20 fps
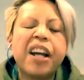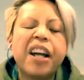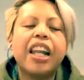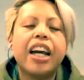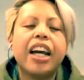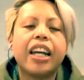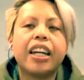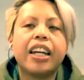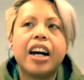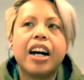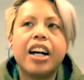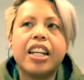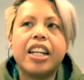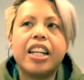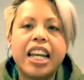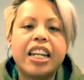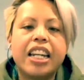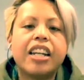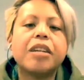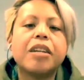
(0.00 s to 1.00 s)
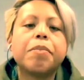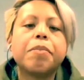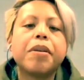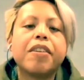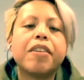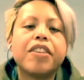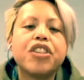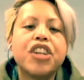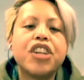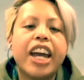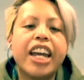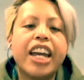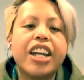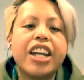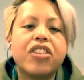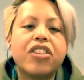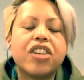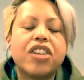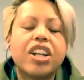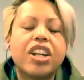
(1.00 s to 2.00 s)
and I felt like I needed a bit of
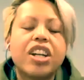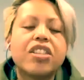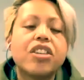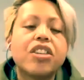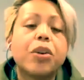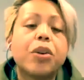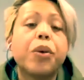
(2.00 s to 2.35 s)
a change.